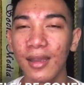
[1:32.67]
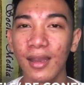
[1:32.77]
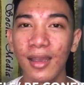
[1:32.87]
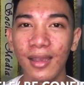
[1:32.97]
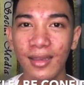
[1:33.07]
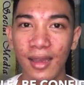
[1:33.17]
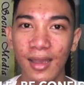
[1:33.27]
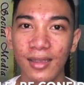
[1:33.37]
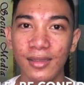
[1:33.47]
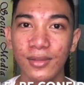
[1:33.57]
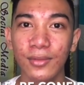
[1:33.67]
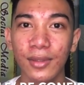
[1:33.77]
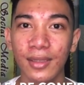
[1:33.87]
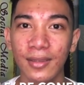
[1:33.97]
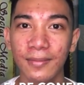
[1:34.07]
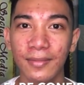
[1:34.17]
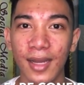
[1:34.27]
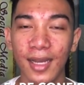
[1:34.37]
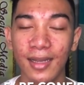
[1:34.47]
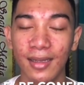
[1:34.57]
hi guys, welcome
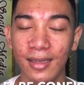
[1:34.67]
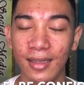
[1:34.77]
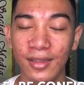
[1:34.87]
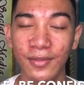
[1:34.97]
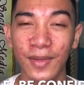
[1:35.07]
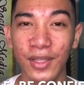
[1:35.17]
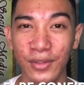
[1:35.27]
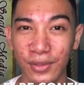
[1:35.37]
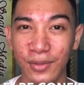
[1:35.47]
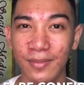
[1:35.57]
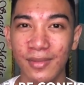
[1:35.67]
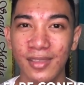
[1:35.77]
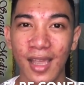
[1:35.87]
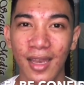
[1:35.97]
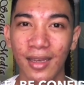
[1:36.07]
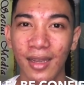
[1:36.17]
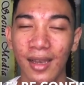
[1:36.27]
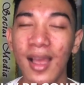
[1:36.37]
back again to my YouTube channel.